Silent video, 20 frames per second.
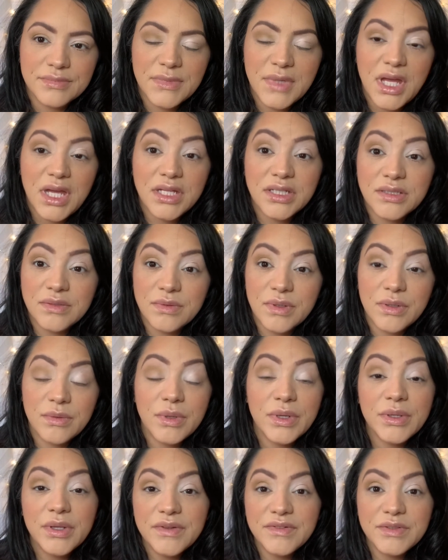I swear, why
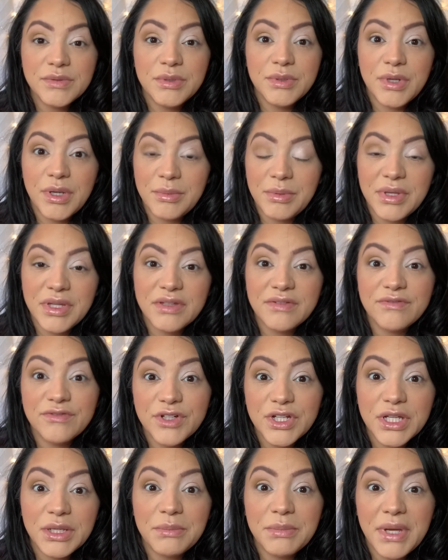do I have to be right by the
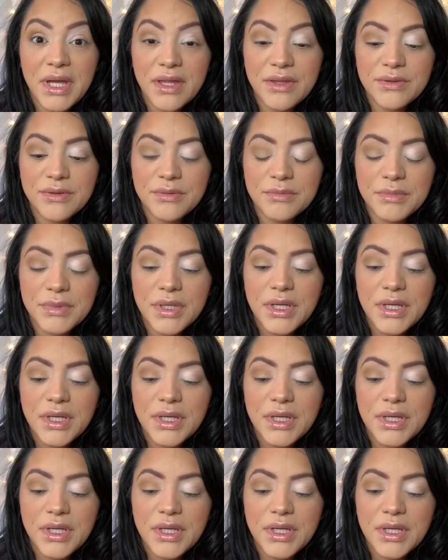freaking bathroom?